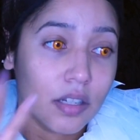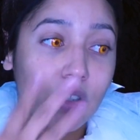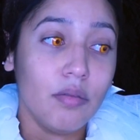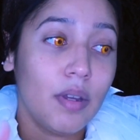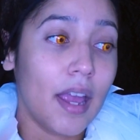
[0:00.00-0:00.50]

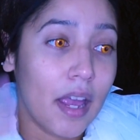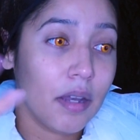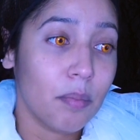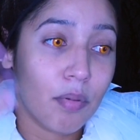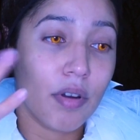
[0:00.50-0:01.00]
You
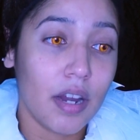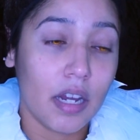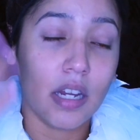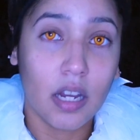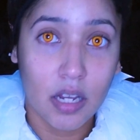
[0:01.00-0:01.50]
can
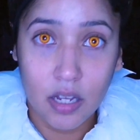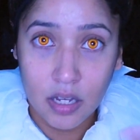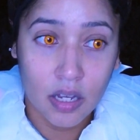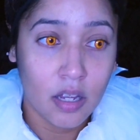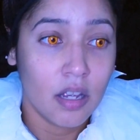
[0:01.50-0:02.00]
bring
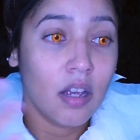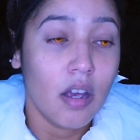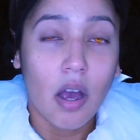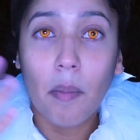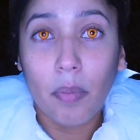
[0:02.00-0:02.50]

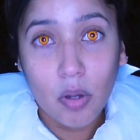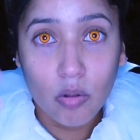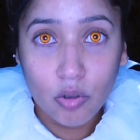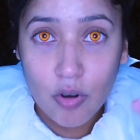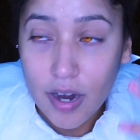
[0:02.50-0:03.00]
a
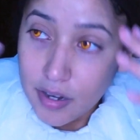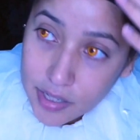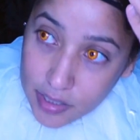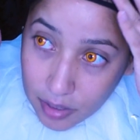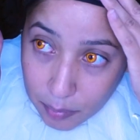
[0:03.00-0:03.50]
blow dryer
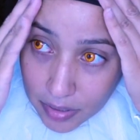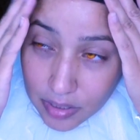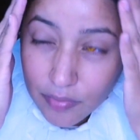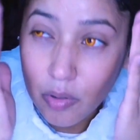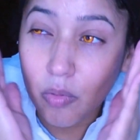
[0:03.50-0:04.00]
into the
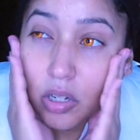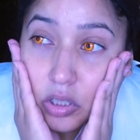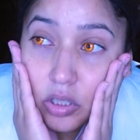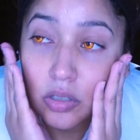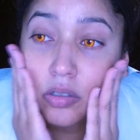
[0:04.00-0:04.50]
mix if you
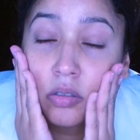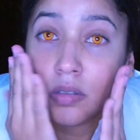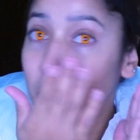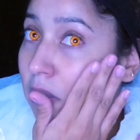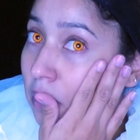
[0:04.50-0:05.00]
want to.
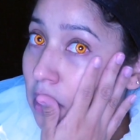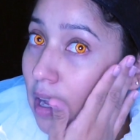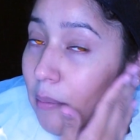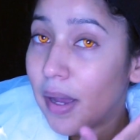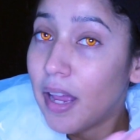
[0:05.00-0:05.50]

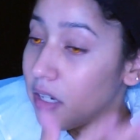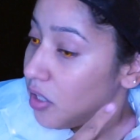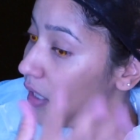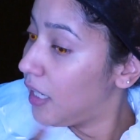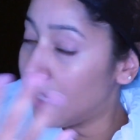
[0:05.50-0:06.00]
I might
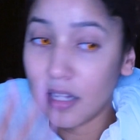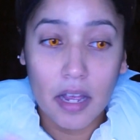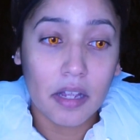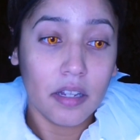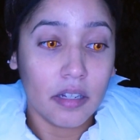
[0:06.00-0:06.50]
actually get
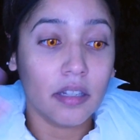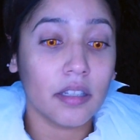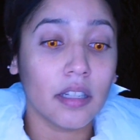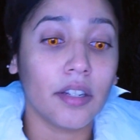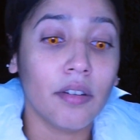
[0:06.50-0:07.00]
that
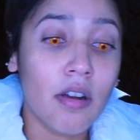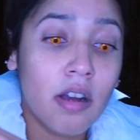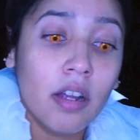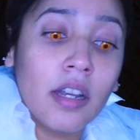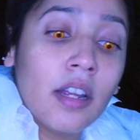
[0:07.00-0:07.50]
later
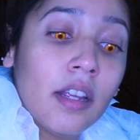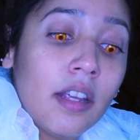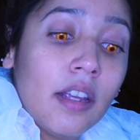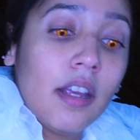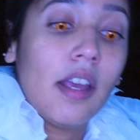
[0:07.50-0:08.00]
on.
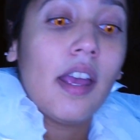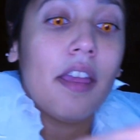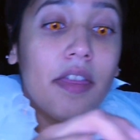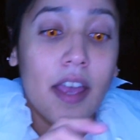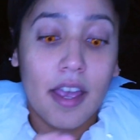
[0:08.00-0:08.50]

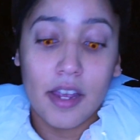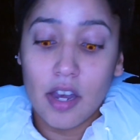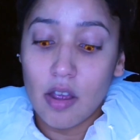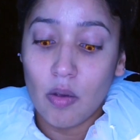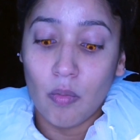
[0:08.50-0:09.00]
And
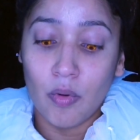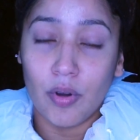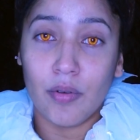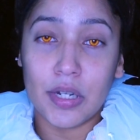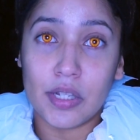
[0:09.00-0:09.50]
then we're
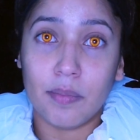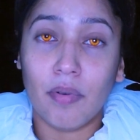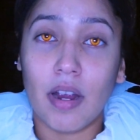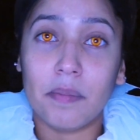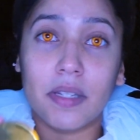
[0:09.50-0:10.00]
going to
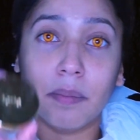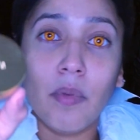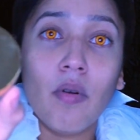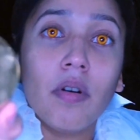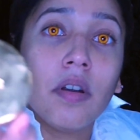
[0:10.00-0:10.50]
prime some
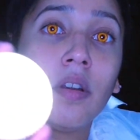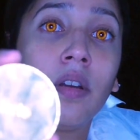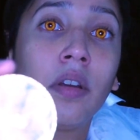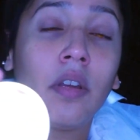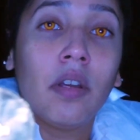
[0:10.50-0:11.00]
more
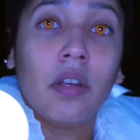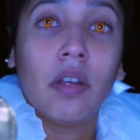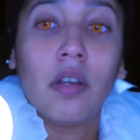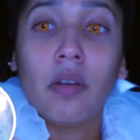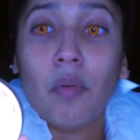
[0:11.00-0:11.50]

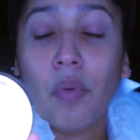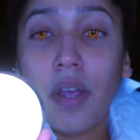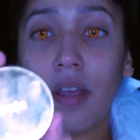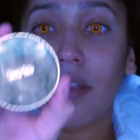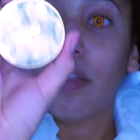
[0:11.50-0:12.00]

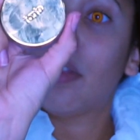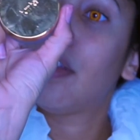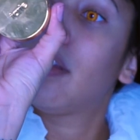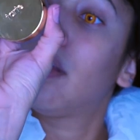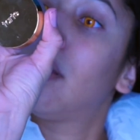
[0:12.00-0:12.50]

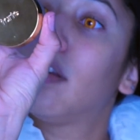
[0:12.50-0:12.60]
with